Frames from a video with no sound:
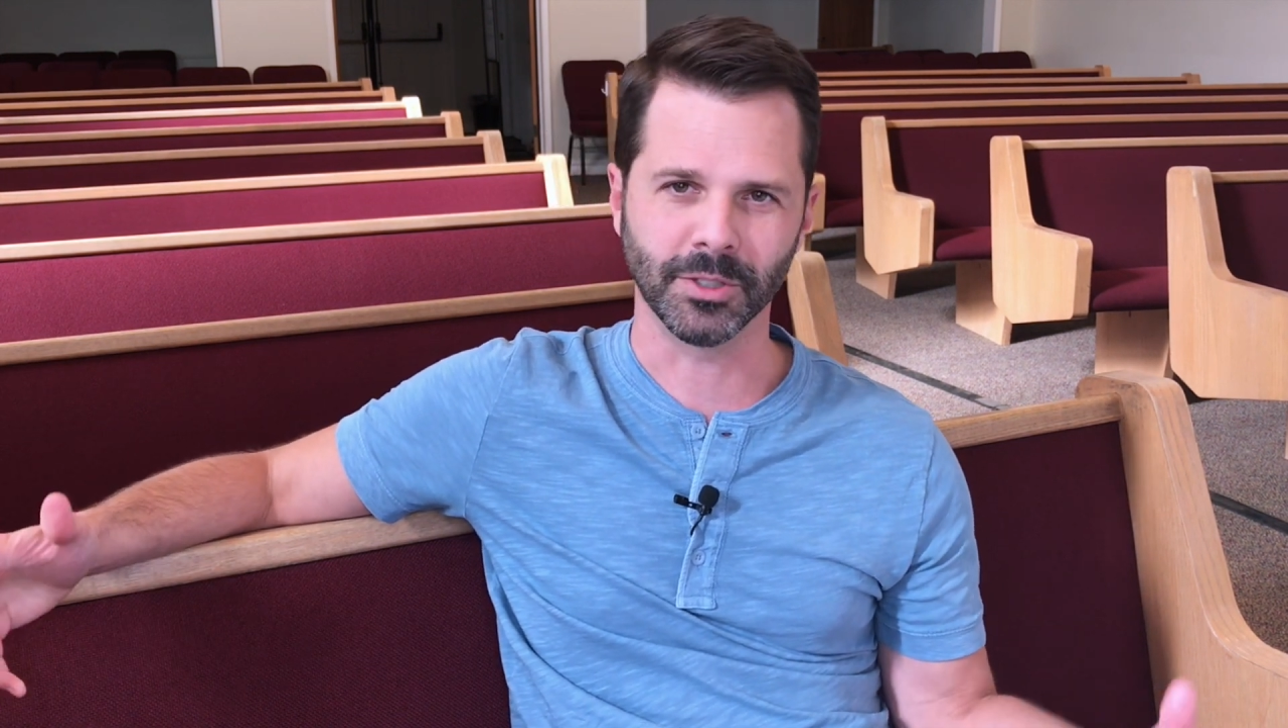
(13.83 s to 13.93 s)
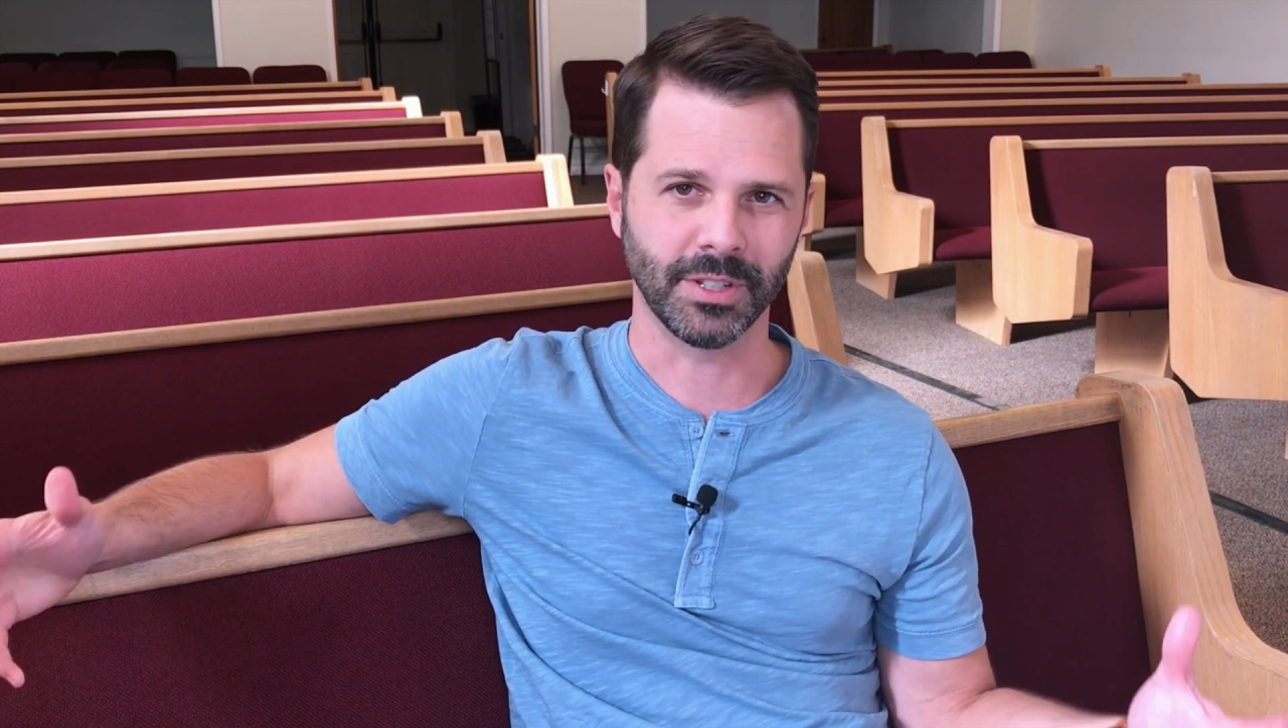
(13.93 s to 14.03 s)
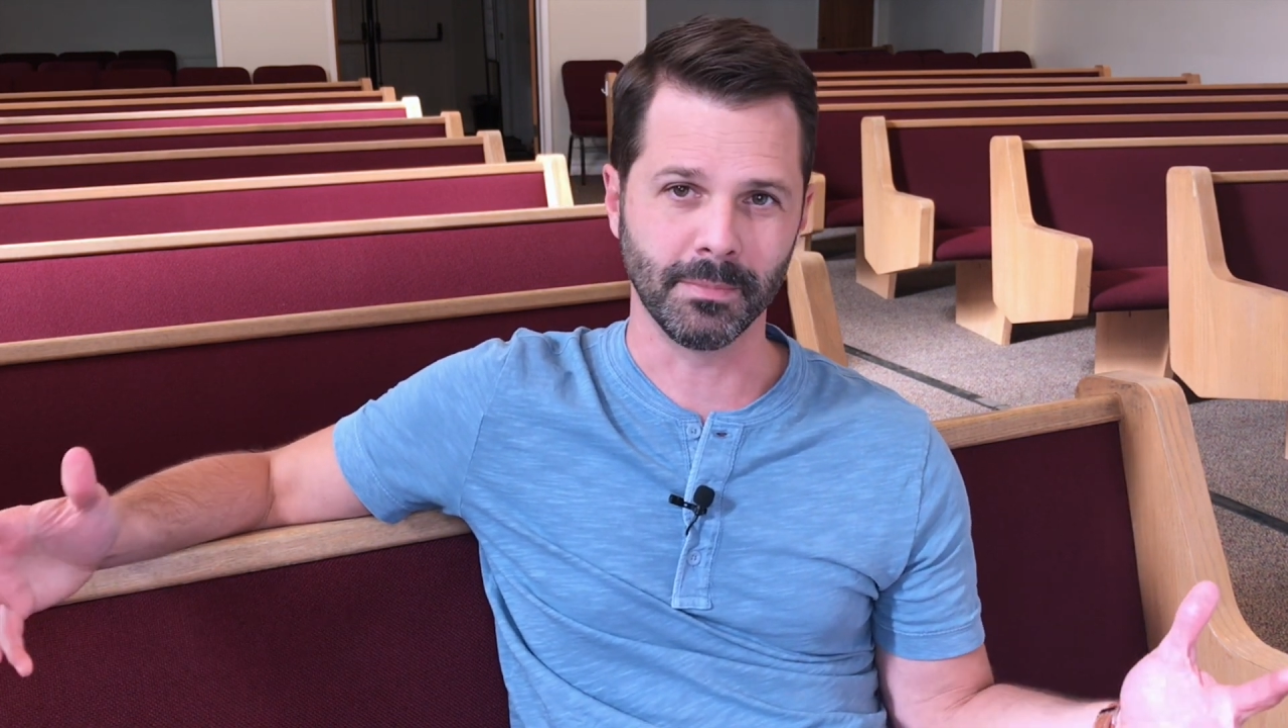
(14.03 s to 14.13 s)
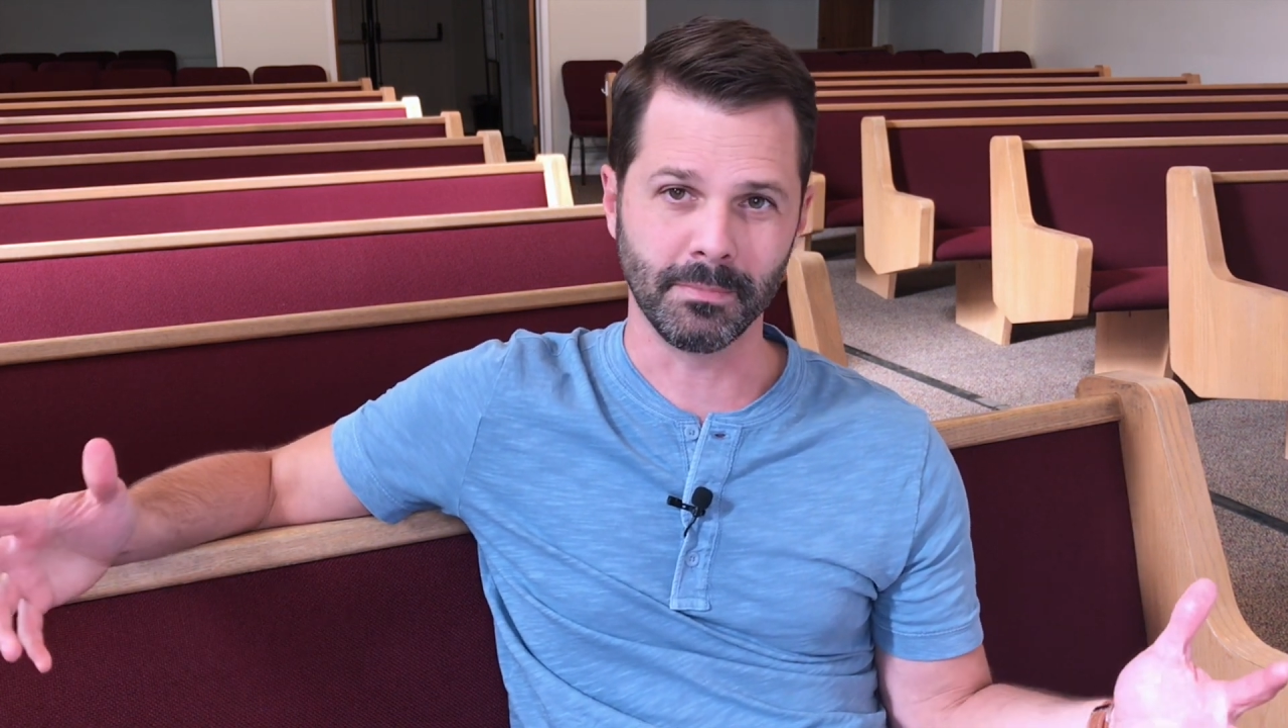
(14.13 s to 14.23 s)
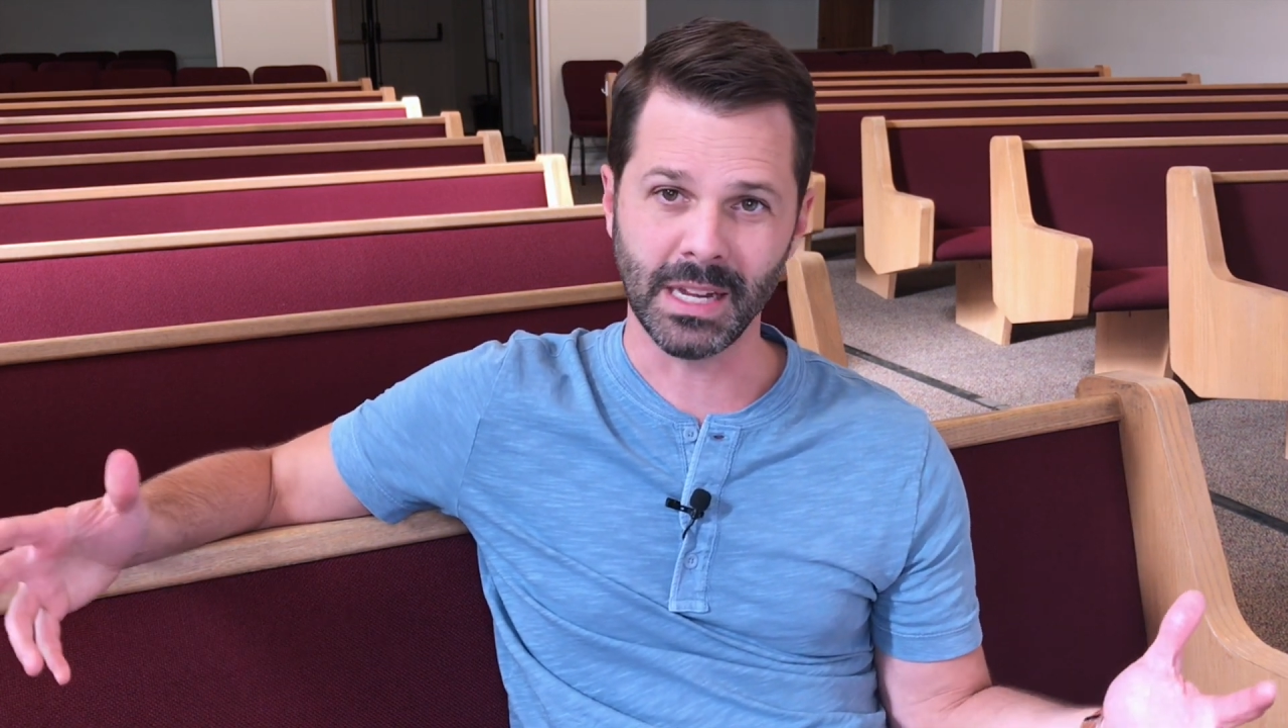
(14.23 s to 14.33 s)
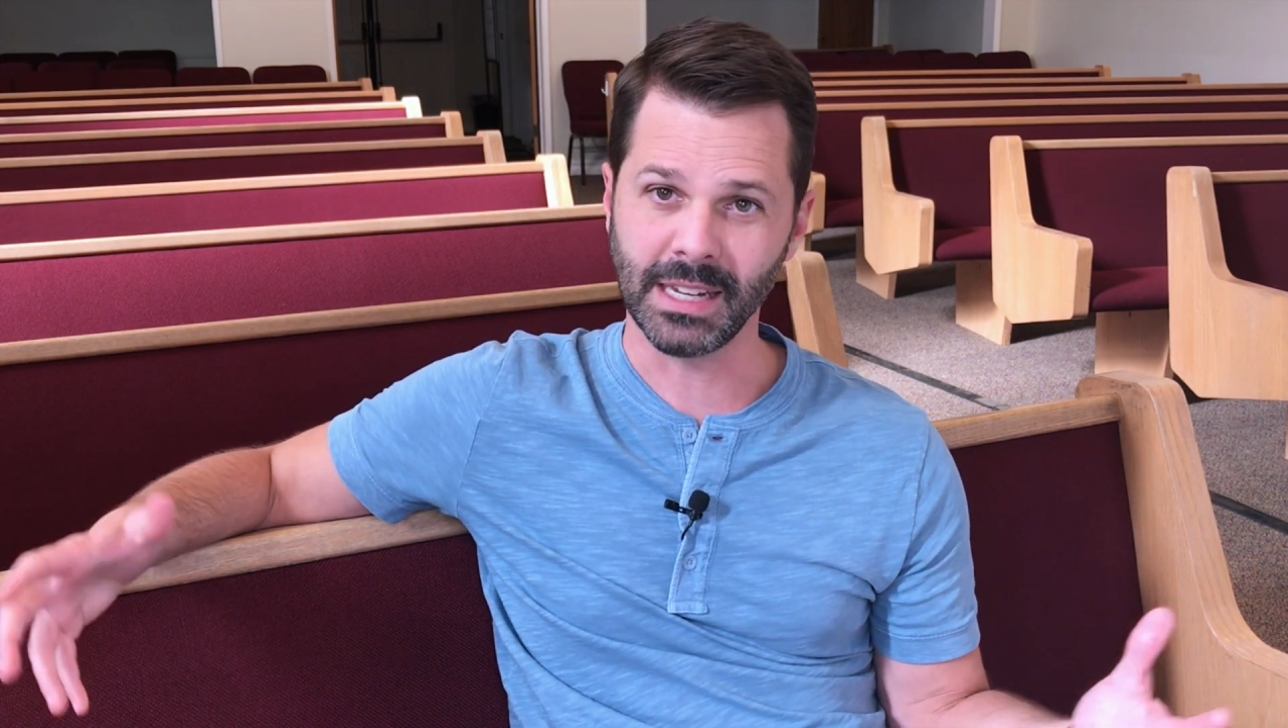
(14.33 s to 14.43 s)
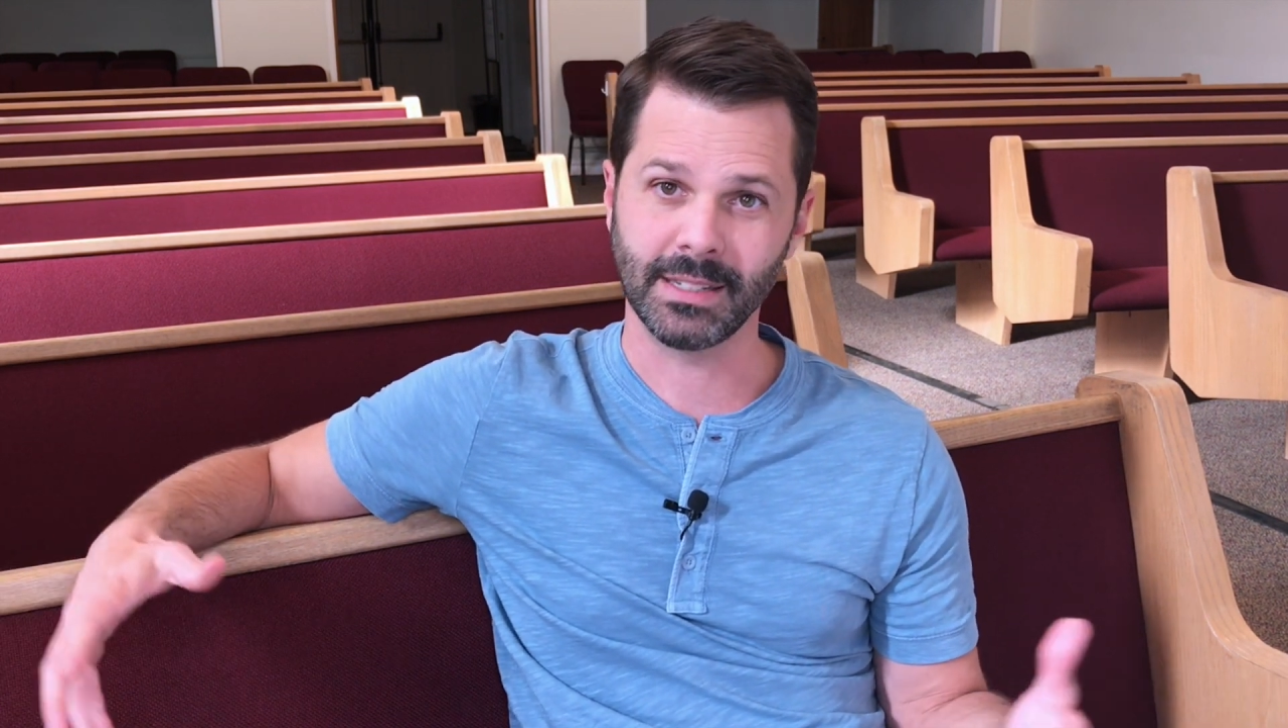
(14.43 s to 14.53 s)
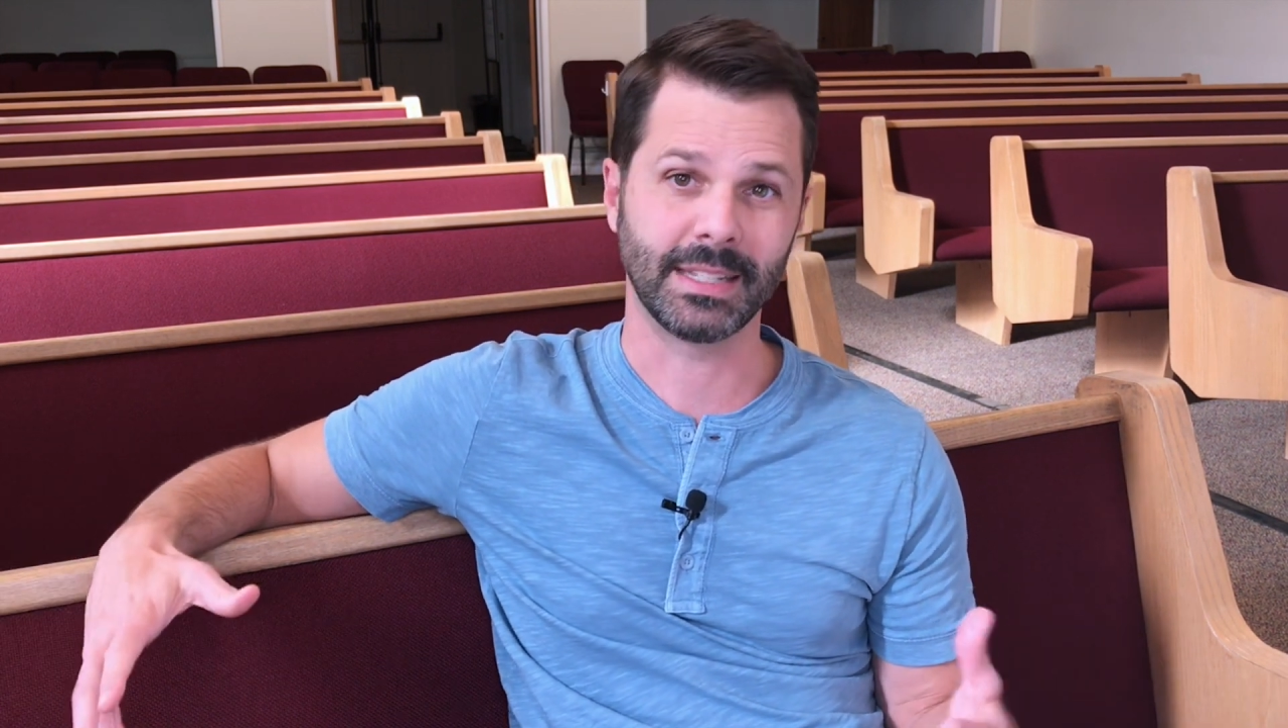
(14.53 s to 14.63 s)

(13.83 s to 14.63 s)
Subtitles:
to meet